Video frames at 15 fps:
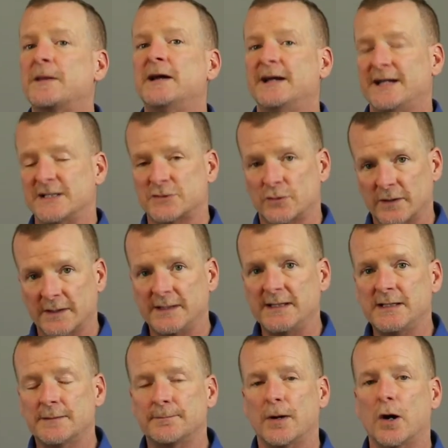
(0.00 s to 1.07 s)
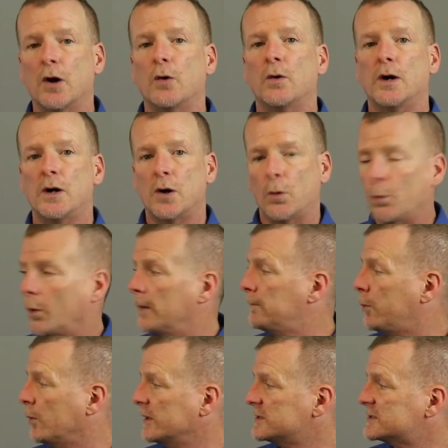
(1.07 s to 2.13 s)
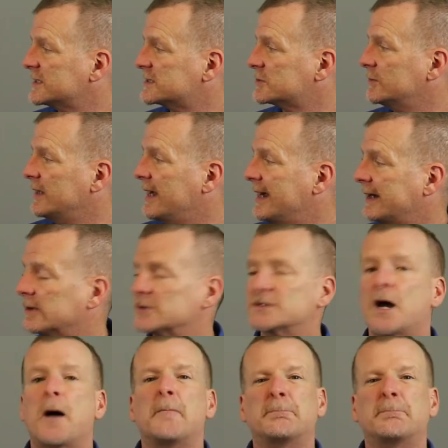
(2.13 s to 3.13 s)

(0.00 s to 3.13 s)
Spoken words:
he's going to need to mow 1.63 acres